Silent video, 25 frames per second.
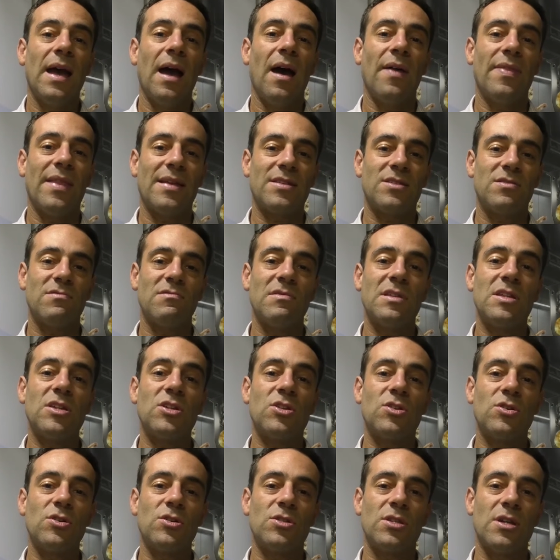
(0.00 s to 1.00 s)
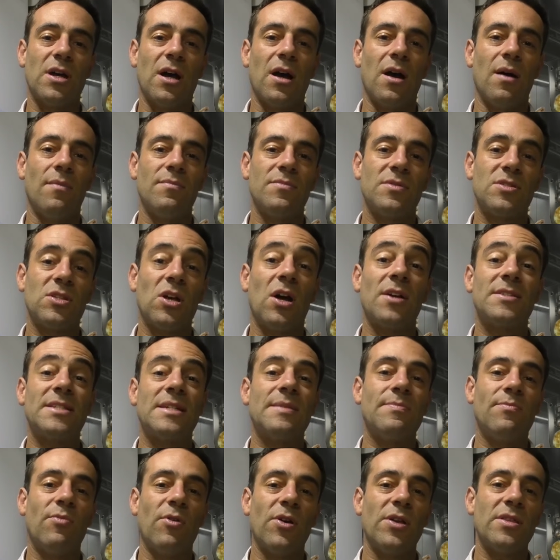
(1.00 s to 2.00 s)
And that's a really good
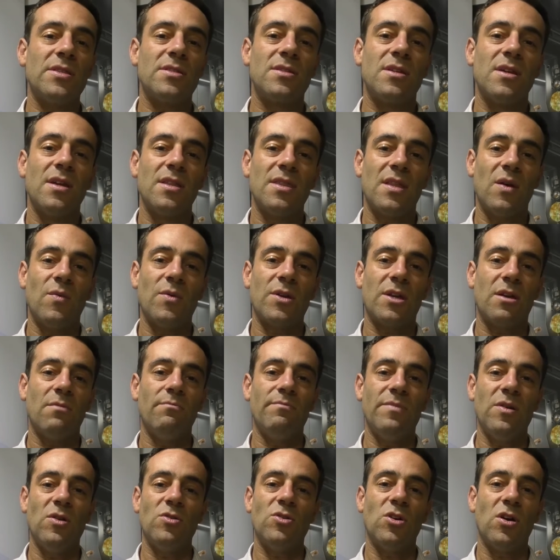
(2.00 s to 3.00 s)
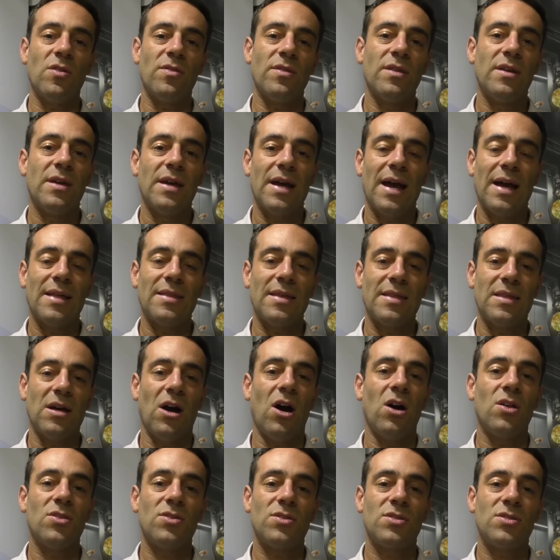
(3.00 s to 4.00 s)
starting point that we can build on and
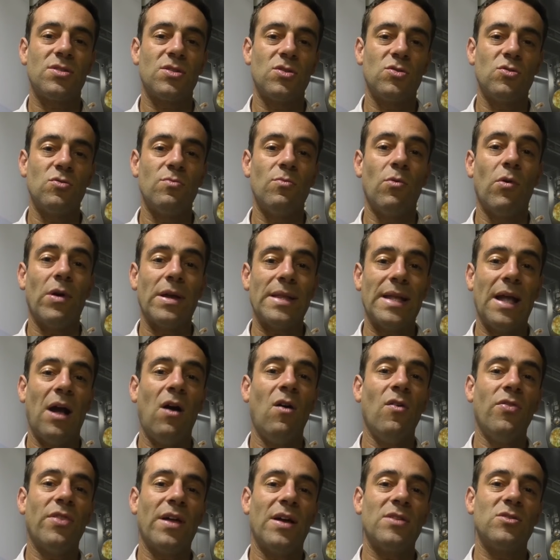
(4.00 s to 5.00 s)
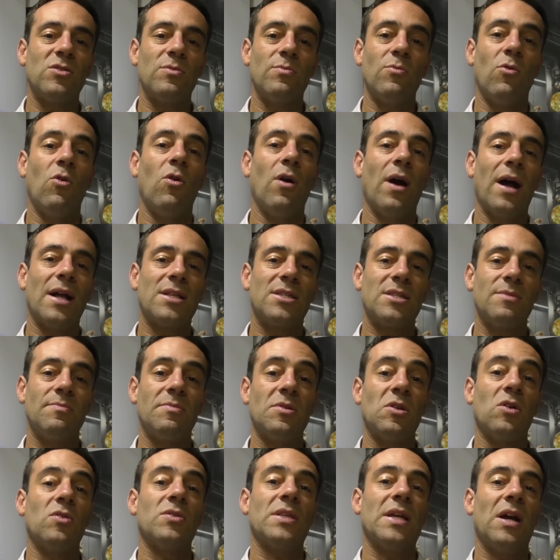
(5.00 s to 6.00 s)
enhance to do more in health and do more actually
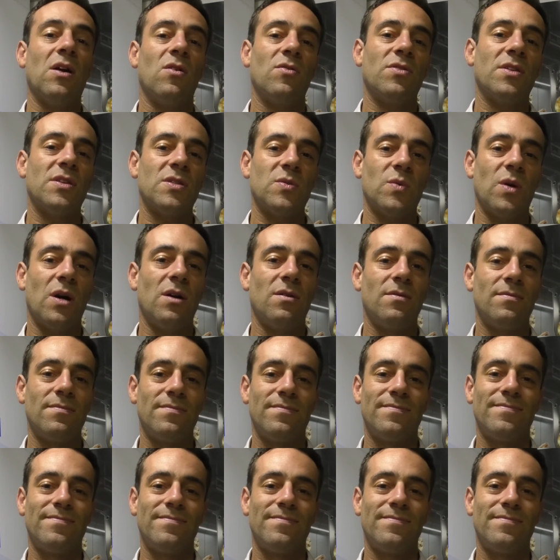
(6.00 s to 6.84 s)
beyond health as well.